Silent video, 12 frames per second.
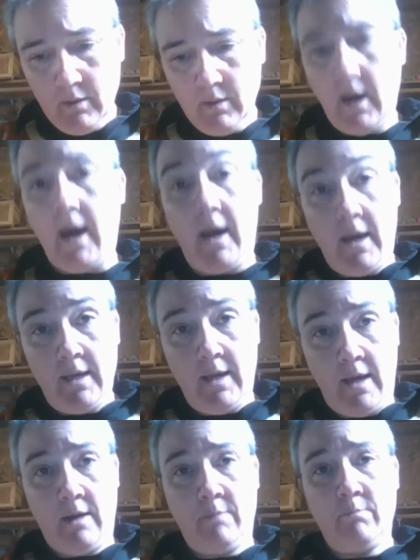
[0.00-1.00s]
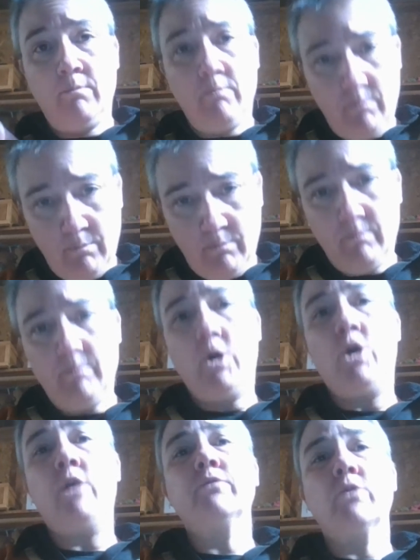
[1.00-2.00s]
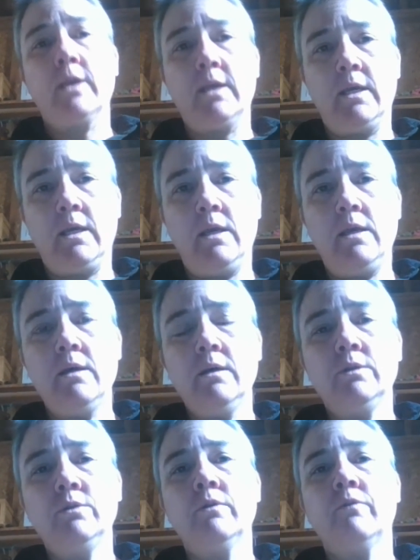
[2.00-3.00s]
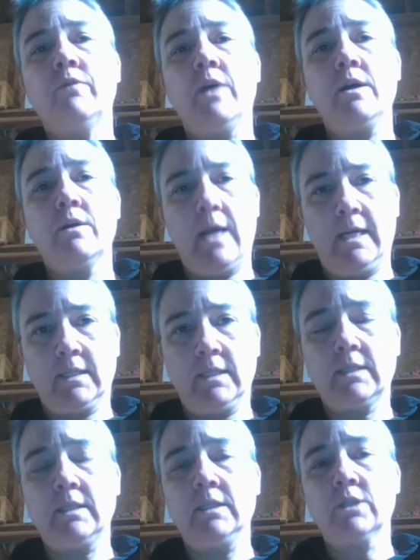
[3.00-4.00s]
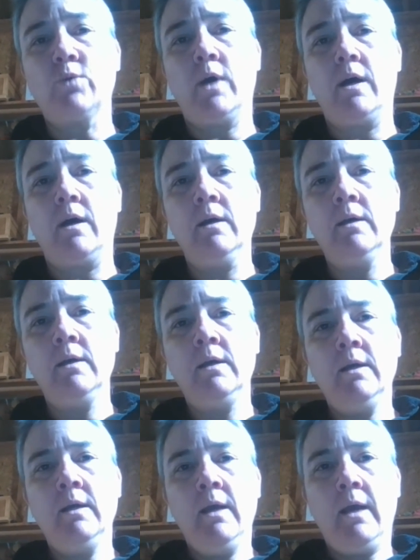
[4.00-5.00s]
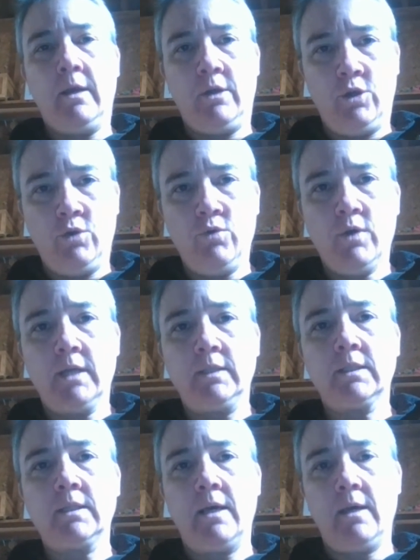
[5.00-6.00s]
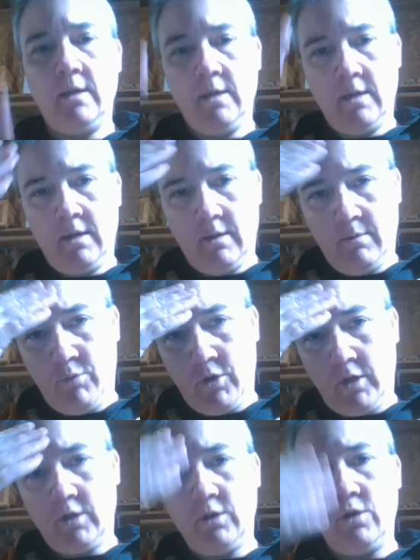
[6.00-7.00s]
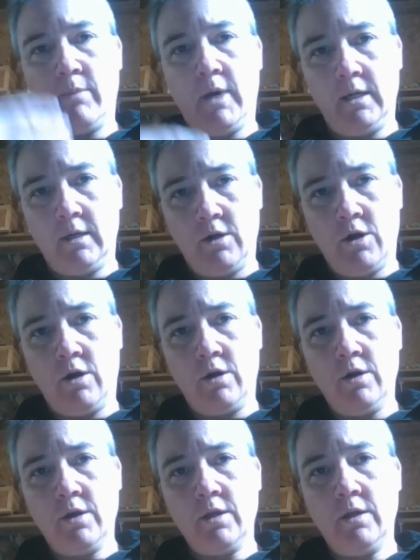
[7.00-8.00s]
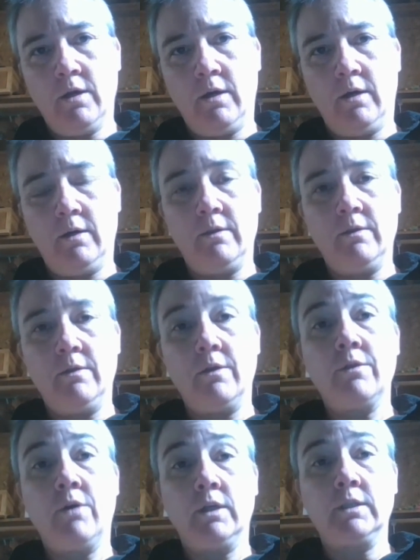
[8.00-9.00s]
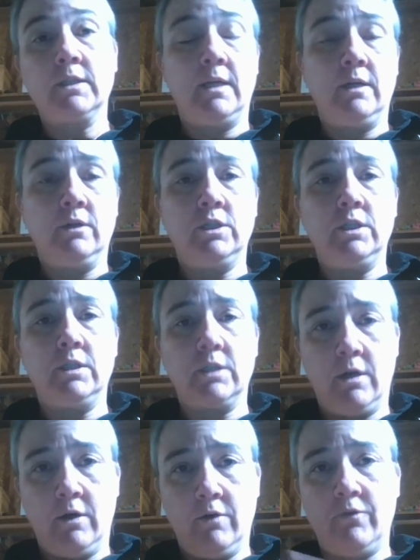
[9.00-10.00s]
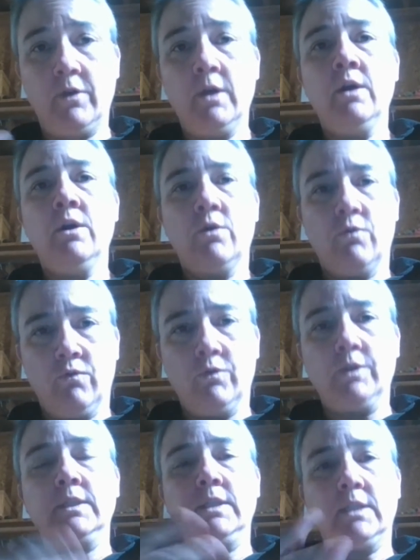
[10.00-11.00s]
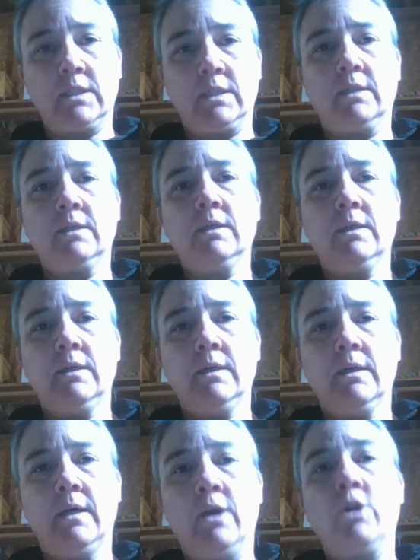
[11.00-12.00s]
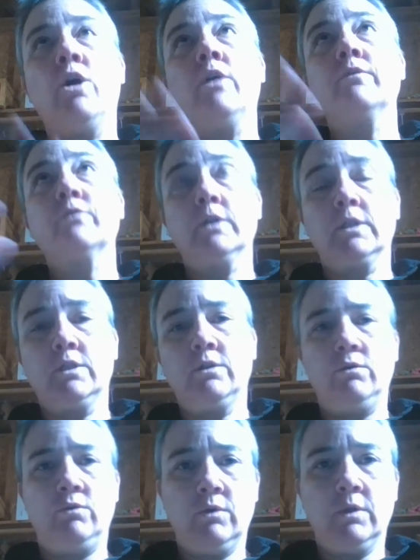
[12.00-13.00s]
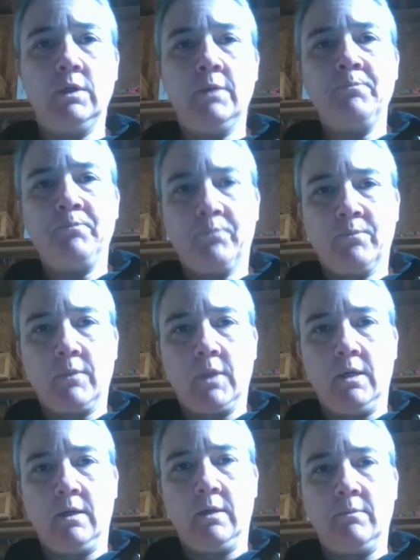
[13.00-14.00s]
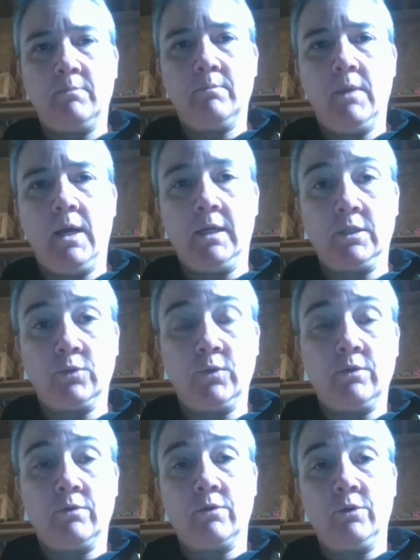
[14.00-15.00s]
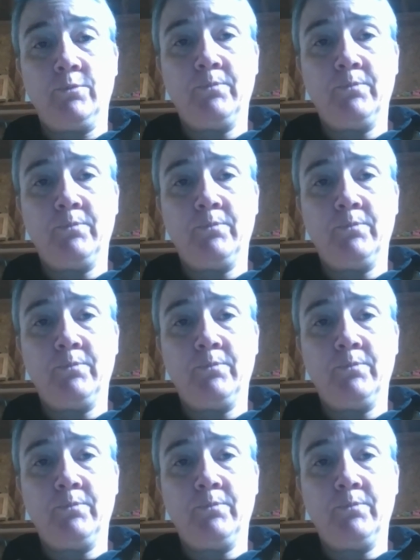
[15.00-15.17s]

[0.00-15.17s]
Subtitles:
I am offering ghee to the fire as I say swaha. And you can say, bring to your mind and your heart the thoughts and energies of releasing and offering to as we go through.